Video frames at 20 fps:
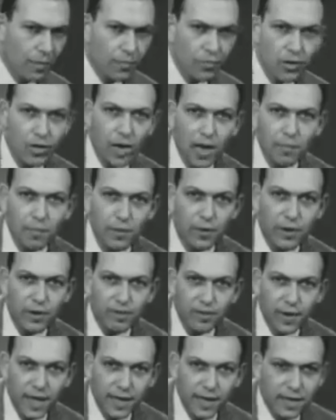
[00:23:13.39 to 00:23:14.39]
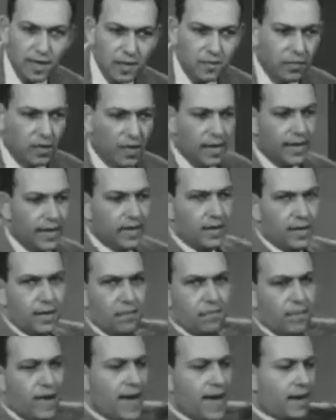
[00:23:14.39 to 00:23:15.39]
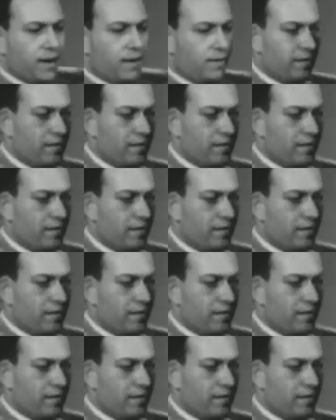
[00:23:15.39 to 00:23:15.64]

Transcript: I'll put up a reflecting plate in back